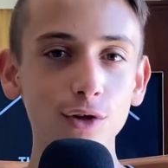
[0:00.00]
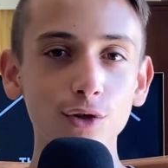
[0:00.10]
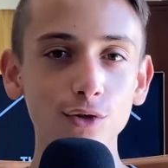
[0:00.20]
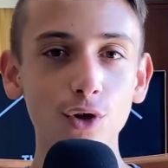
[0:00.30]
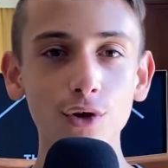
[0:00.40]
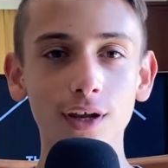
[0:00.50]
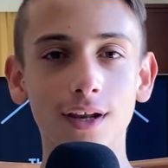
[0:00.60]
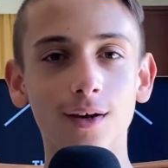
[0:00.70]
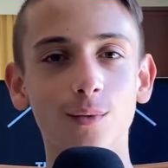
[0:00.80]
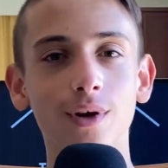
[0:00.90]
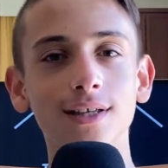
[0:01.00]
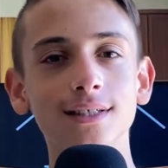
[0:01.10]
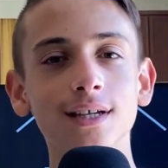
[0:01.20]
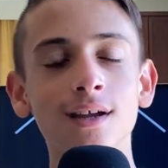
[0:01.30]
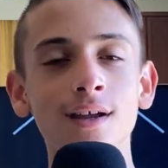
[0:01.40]
tutorial
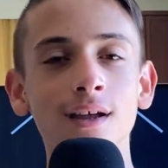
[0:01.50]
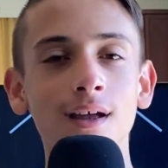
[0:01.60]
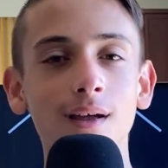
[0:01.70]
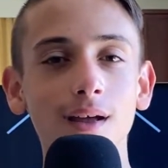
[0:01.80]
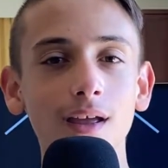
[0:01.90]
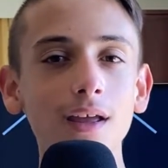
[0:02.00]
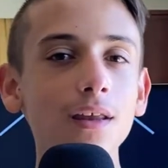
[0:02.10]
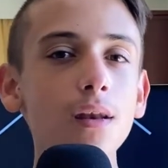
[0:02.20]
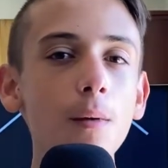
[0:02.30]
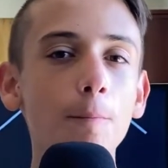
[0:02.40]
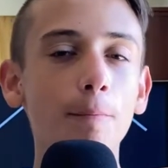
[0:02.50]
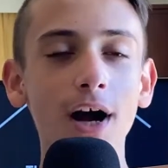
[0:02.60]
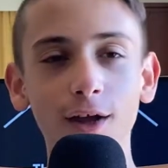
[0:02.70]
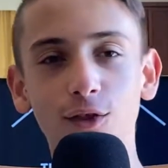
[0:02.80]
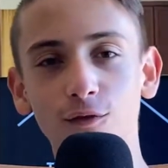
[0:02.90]
anyways, in
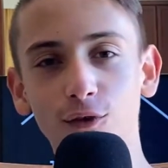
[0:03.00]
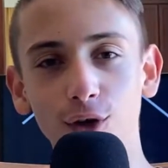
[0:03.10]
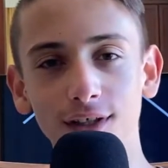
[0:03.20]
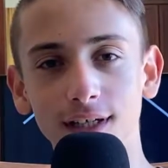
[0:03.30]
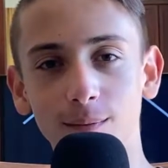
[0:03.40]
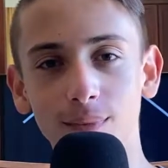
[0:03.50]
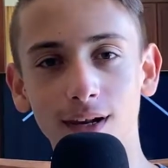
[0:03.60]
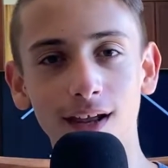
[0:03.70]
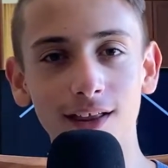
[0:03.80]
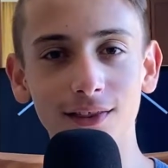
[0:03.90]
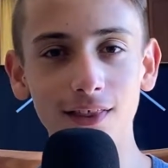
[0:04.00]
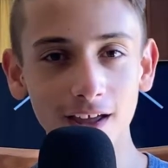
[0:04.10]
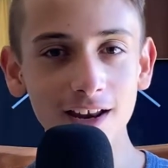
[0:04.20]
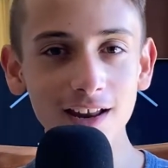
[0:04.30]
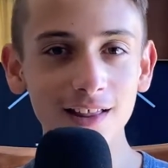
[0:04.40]
Python for example, and
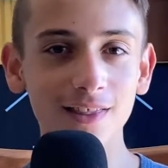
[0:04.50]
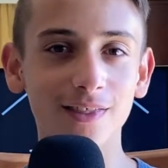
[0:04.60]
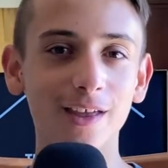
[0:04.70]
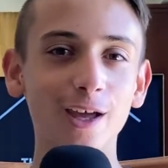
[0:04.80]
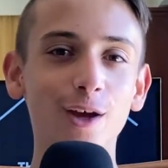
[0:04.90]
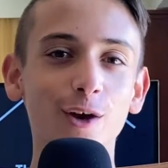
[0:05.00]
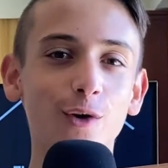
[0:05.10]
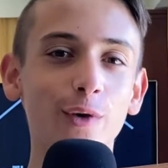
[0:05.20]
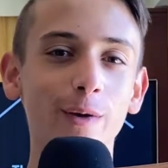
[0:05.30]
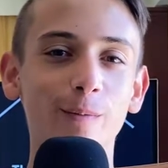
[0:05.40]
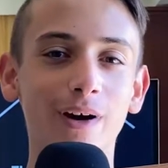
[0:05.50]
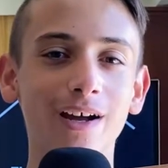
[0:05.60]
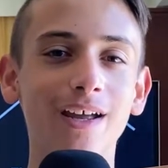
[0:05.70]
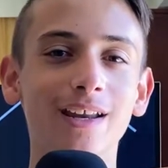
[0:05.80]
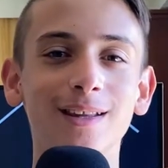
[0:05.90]
then they go and
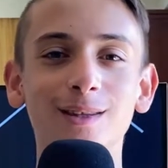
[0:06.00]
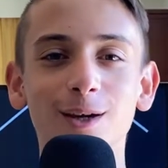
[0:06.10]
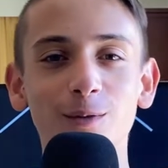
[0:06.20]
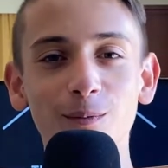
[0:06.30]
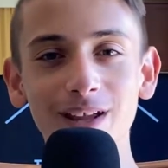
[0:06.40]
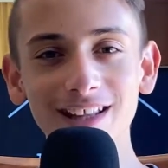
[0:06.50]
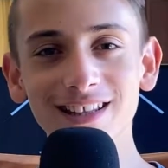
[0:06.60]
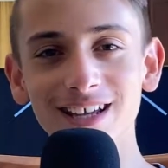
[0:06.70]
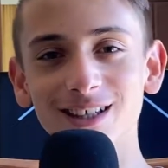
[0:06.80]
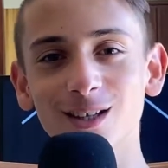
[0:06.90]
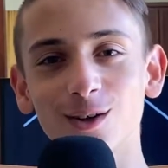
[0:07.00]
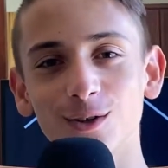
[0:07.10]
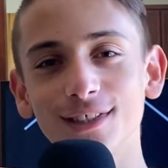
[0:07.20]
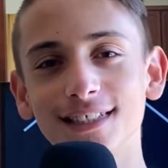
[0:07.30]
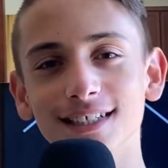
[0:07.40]
buy an intermediate
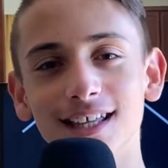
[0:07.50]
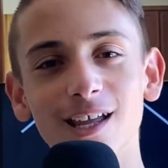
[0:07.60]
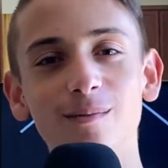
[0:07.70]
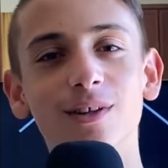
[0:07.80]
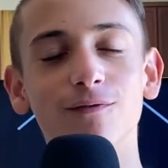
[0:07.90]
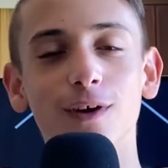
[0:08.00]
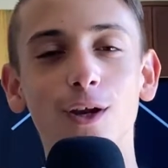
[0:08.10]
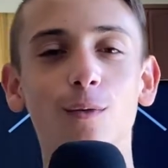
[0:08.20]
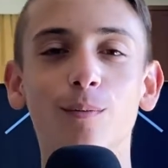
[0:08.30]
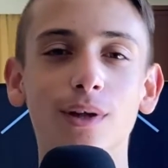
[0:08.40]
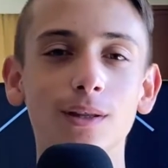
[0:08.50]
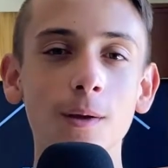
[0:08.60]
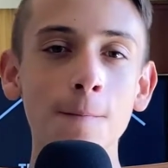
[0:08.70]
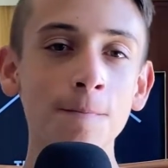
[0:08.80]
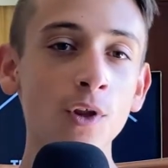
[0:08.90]
course in game development
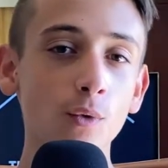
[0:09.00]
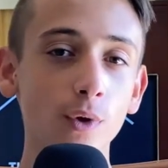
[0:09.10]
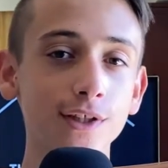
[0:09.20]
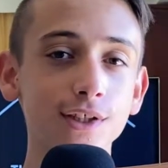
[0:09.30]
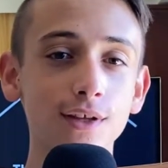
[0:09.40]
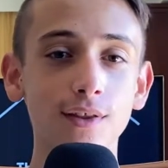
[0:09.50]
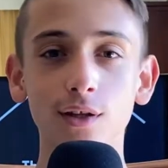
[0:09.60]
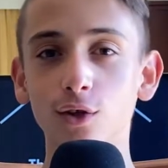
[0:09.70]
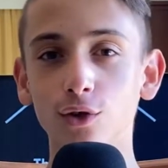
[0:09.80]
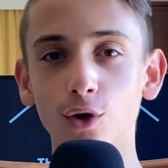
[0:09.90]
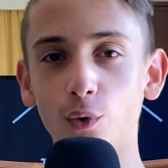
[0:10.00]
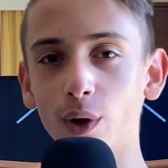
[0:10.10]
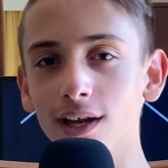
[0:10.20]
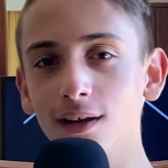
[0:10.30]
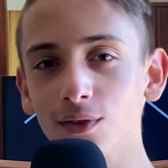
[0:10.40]
which they don't
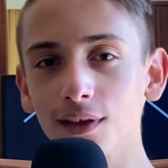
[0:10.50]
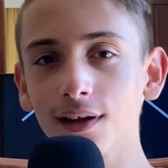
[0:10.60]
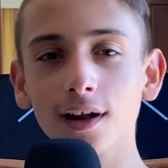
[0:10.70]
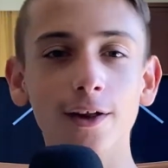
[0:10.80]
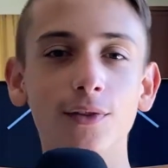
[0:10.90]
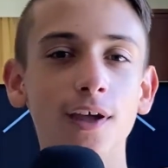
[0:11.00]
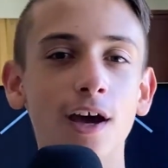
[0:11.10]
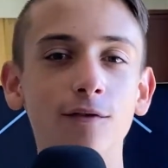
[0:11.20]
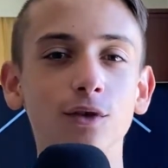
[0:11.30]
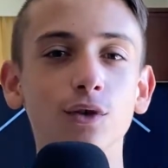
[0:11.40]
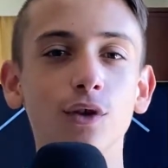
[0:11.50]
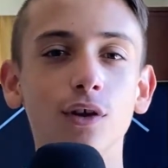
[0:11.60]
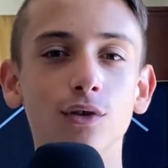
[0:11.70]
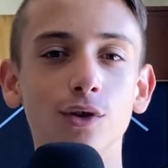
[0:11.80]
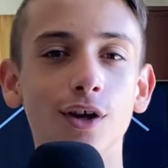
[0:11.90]
know anything and they have to
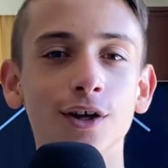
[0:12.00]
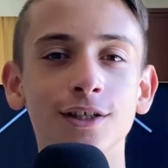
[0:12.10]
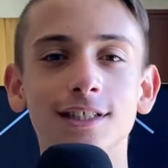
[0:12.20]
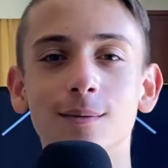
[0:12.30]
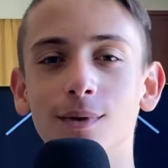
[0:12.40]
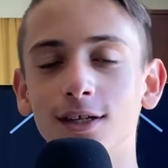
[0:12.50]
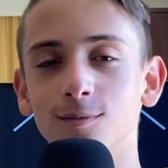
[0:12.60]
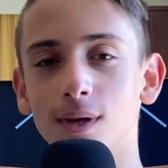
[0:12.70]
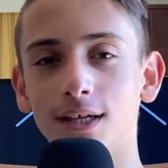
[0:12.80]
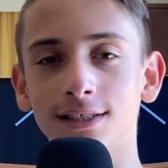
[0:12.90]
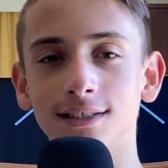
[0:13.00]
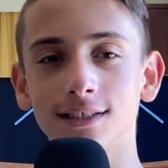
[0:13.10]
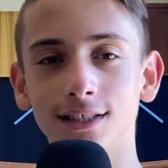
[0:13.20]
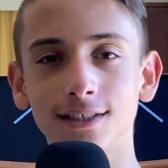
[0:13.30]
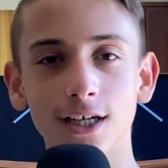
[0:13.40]
learn C++ and
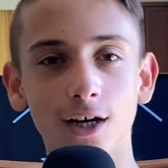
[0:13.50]
C#.